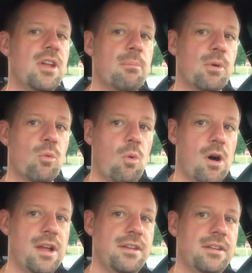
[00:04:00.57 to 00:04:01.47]
number
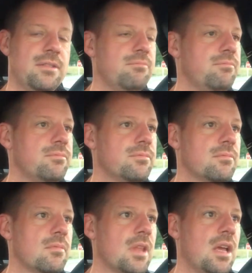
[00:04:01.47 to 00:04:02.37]
one
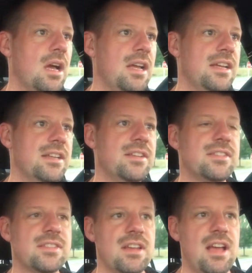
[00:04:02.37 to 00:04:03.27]

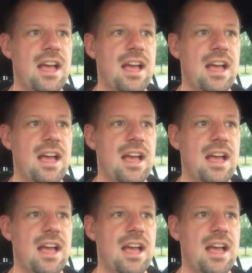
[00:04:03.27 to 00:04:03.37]
is